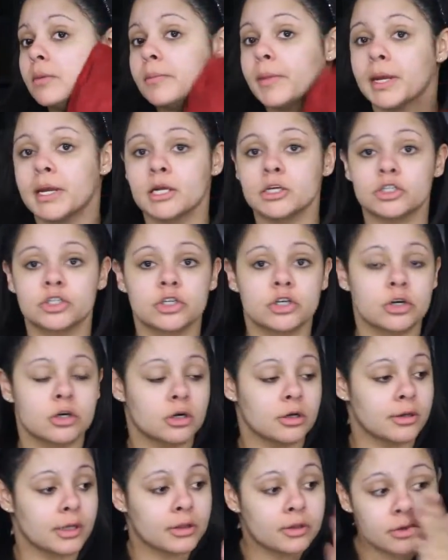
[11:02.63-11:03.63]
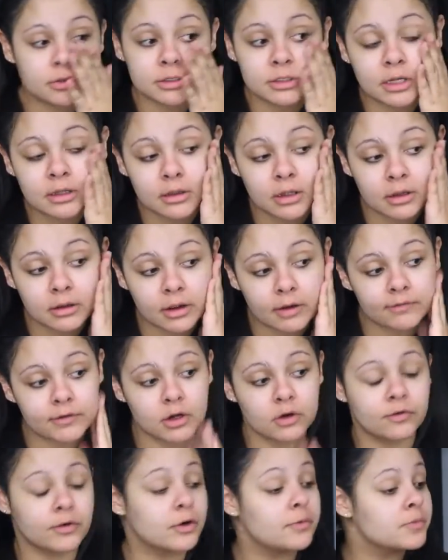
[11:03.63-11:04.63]
making sure that there's nothing left
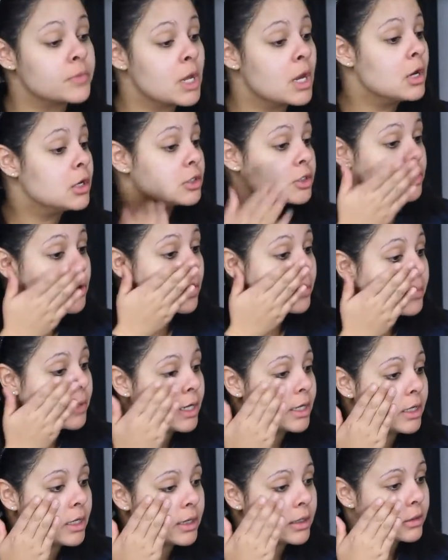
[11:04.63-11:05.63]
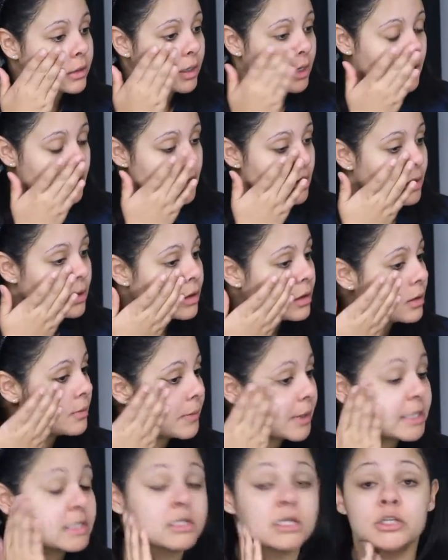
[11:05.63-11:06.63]
over. So immediately,
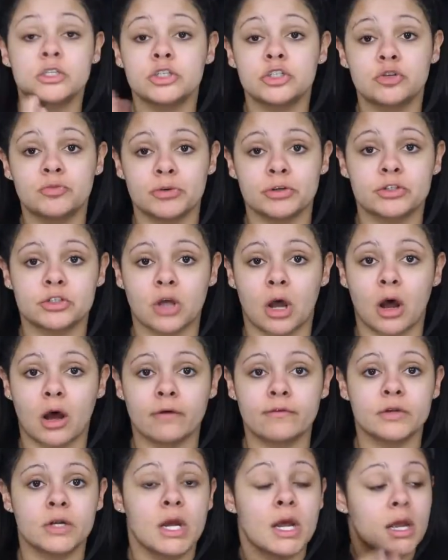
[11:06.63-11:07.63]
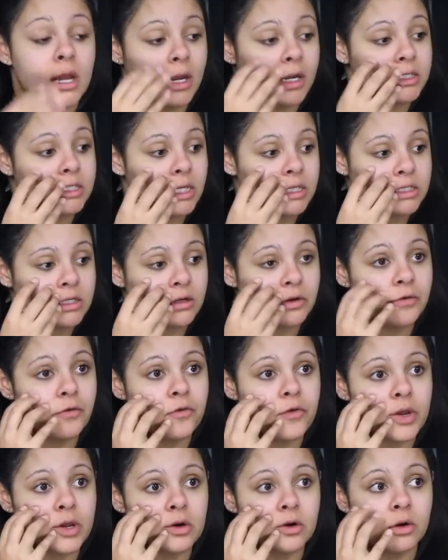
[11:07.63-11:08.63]
my skin is super soft. It doesn't
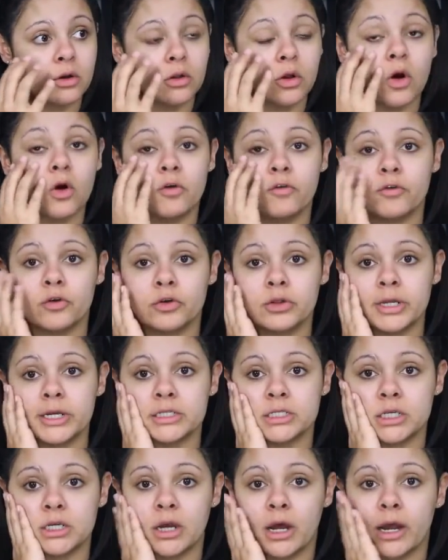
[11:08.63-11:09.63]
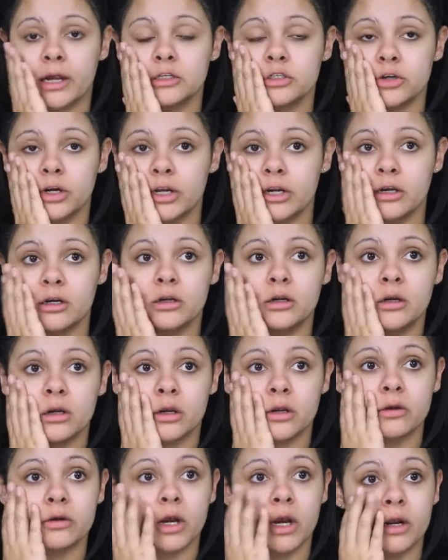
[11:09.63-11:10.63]
feel overly dehydrated.
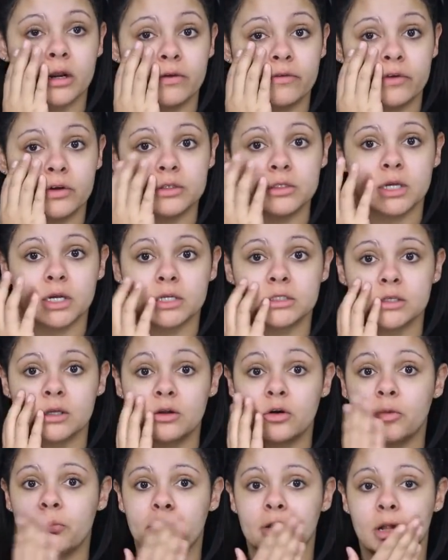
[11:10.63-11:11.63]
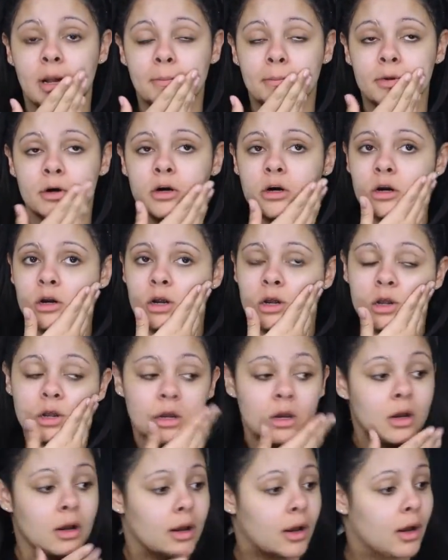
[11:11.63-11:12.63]
It kind of feels like it's a little plumper.
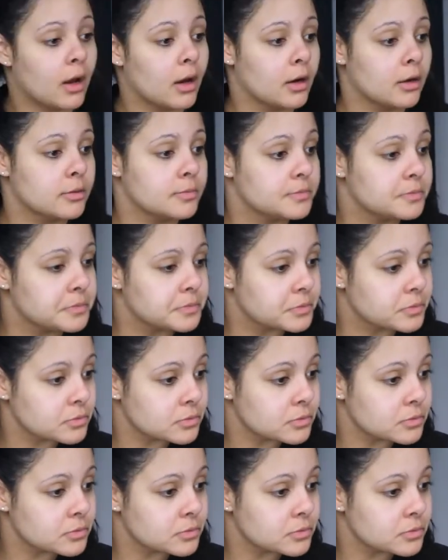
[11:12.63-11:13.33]
Um,